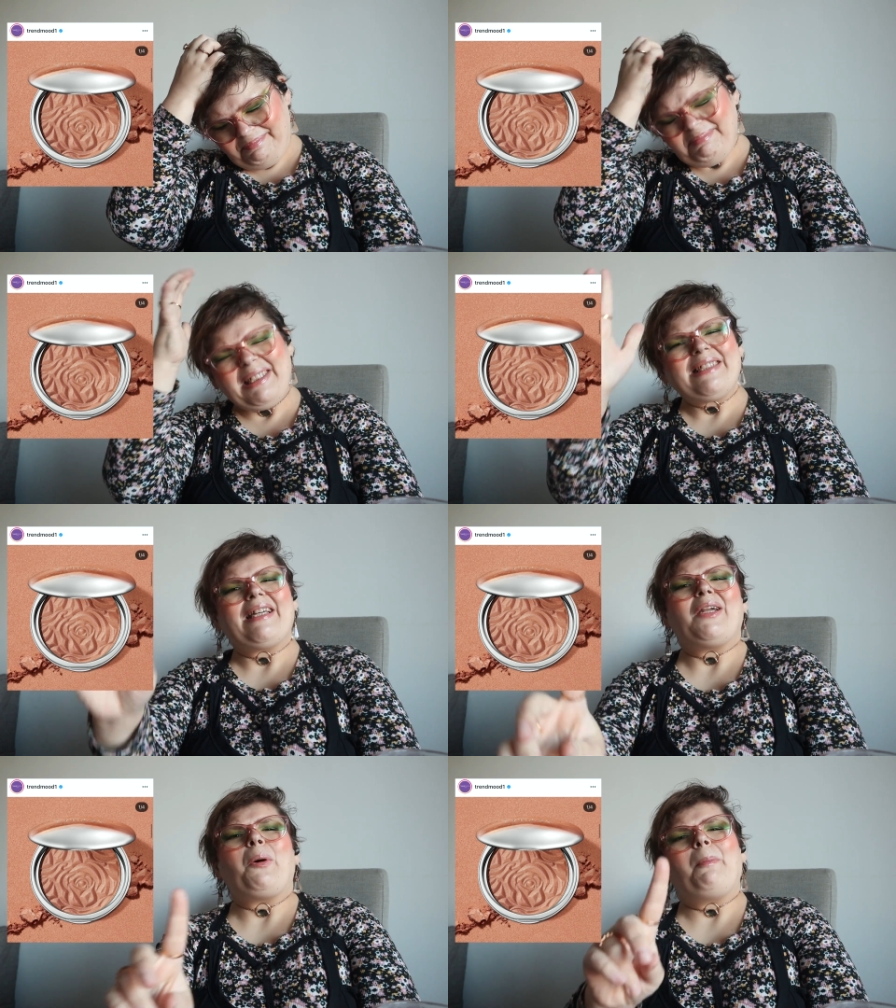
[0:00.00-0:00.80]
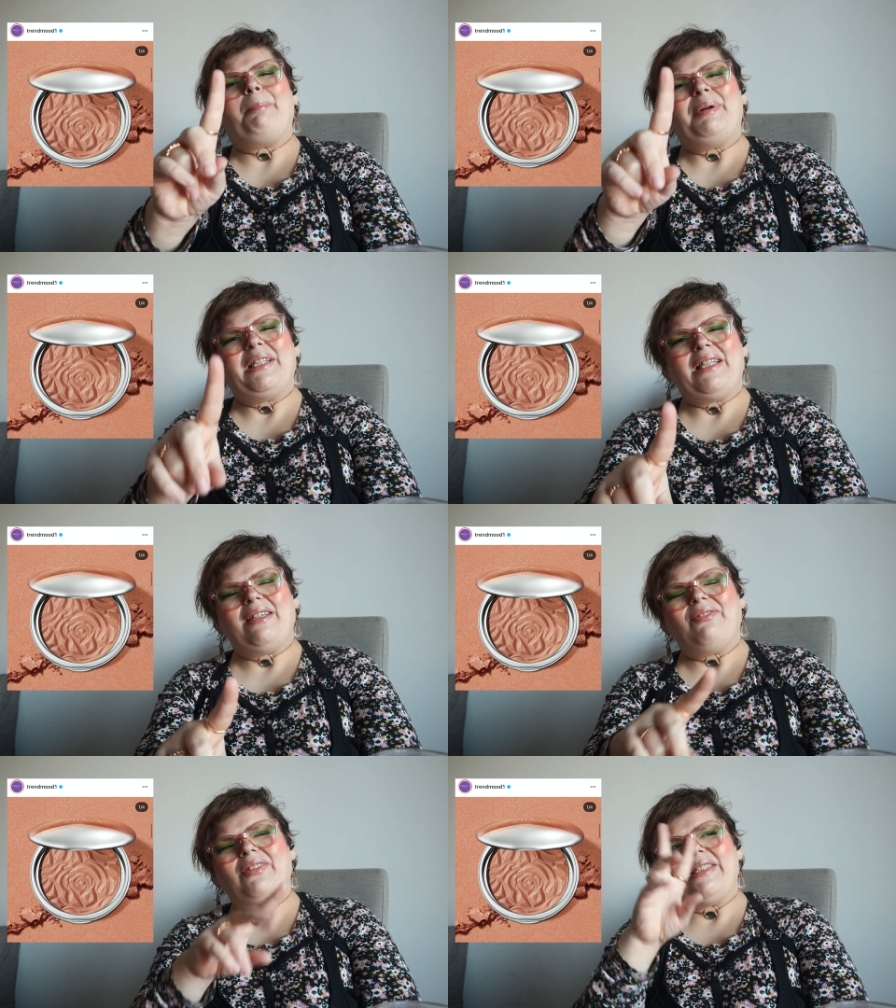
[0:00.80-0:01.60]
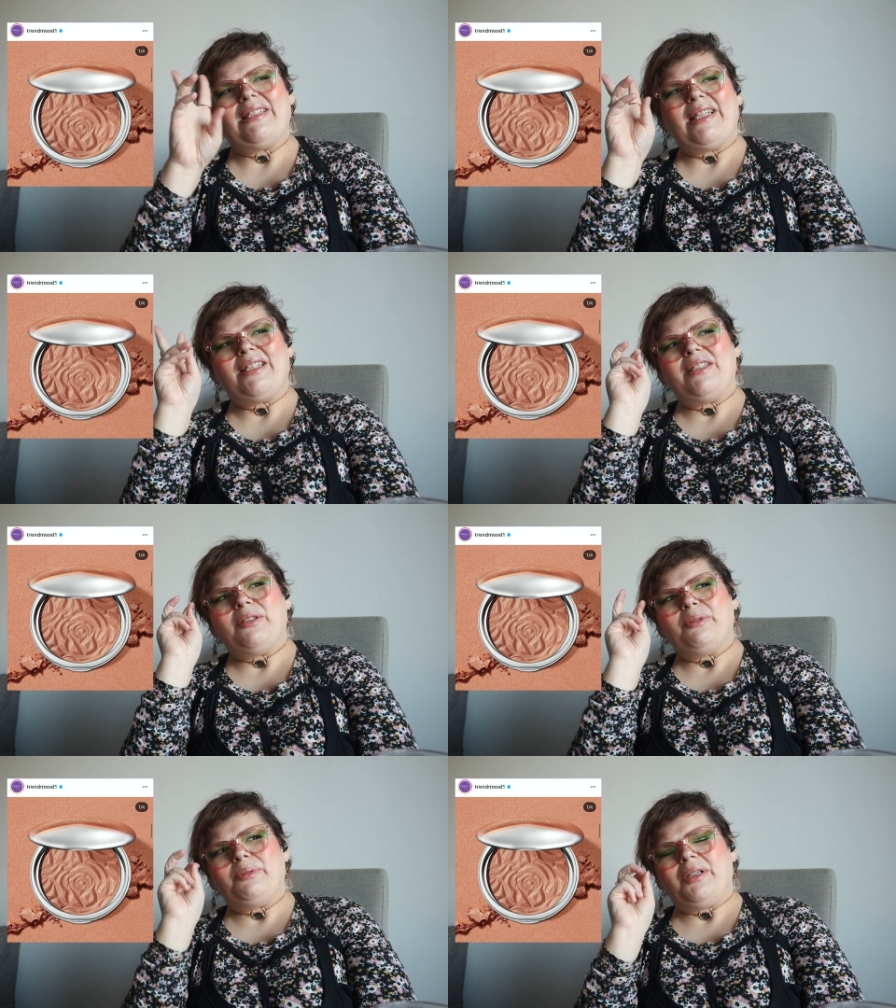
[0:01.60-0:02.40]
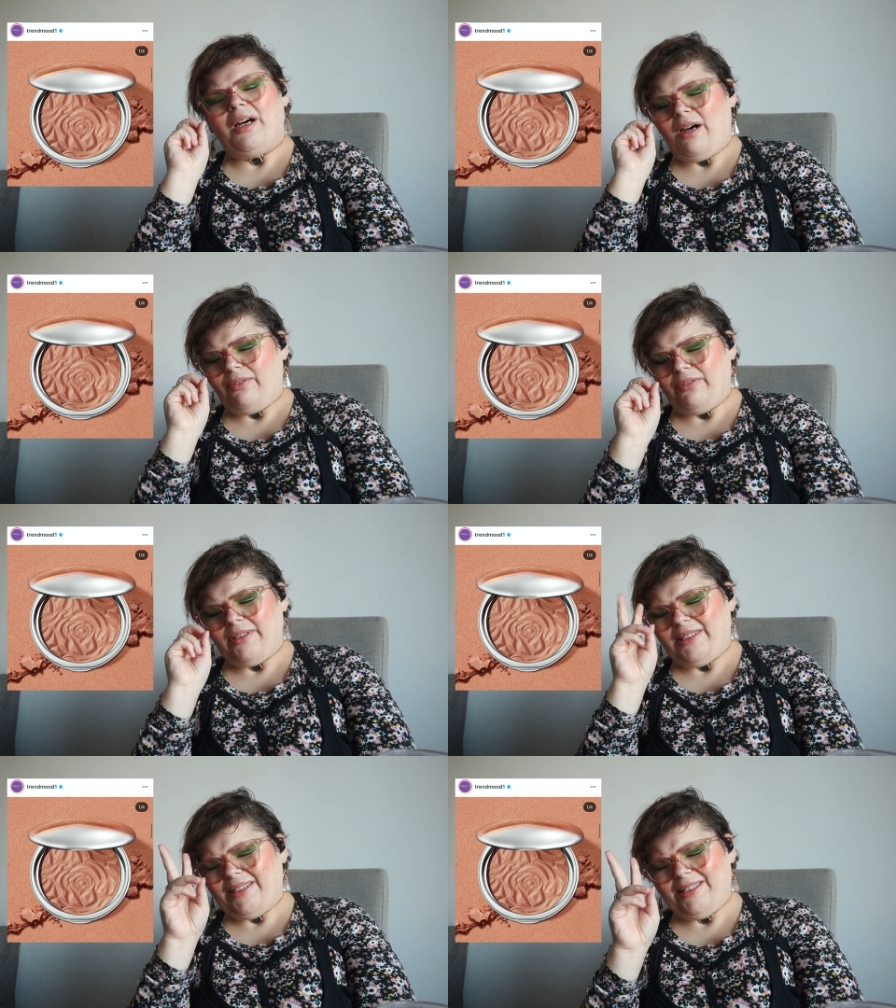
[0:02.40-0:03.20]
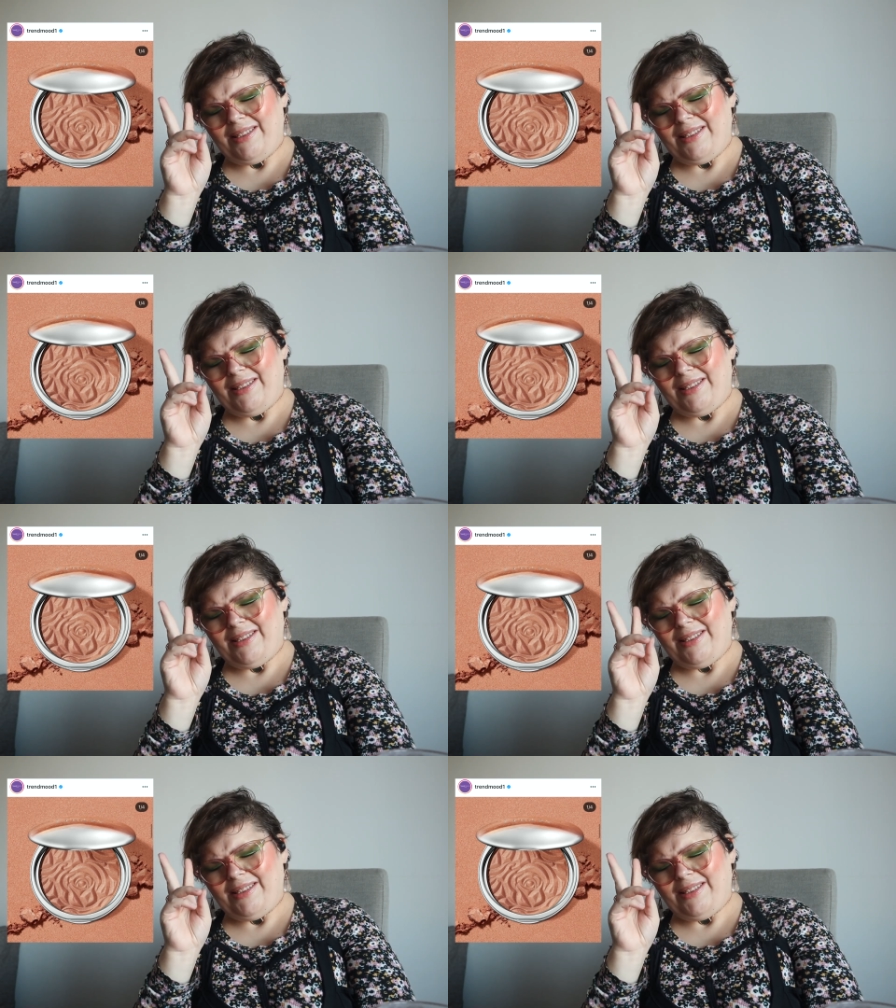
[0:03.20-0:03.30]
Because I don't believe this, like, no coverage.